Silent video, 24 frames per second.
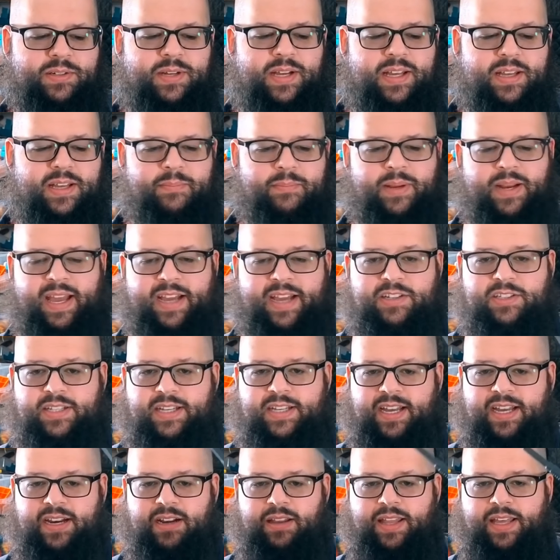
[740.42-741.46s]
too. But I
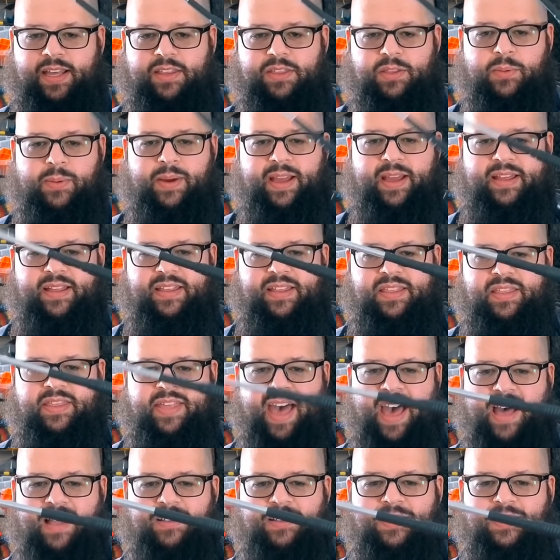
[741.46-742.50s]
actually kind of like the way
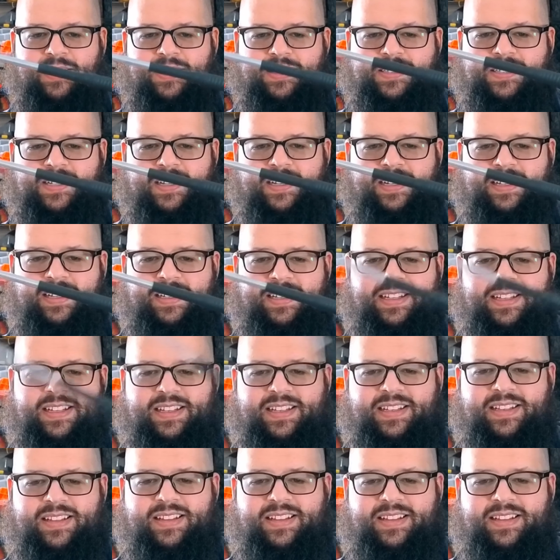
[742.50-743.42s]
that looks on it.